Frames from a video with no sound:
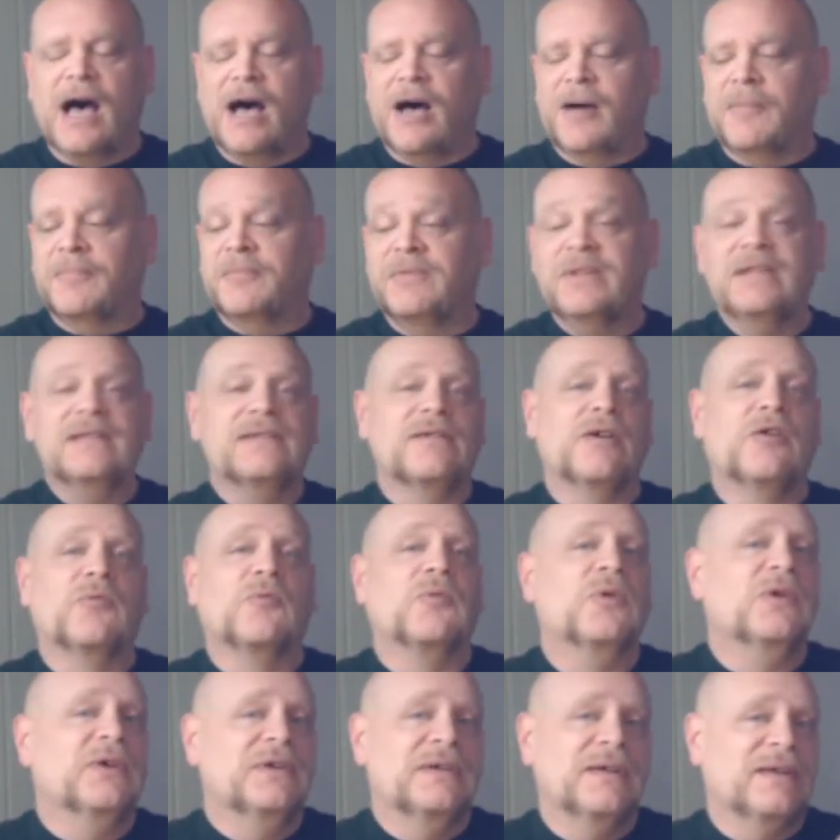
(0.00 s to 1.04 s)
These aren't
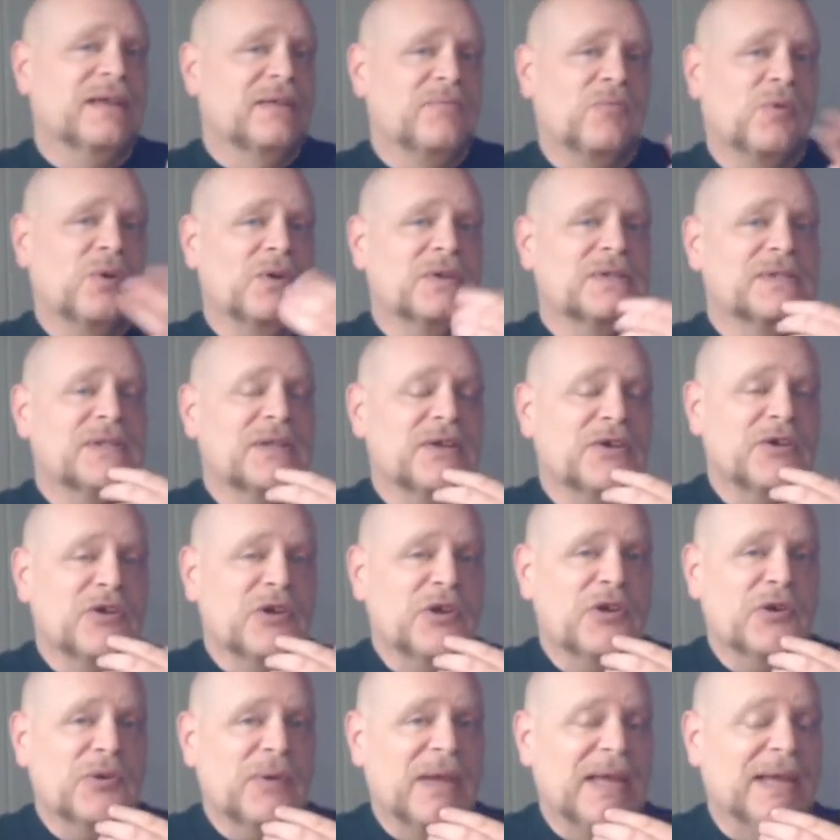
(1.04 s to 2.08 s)
words that are new.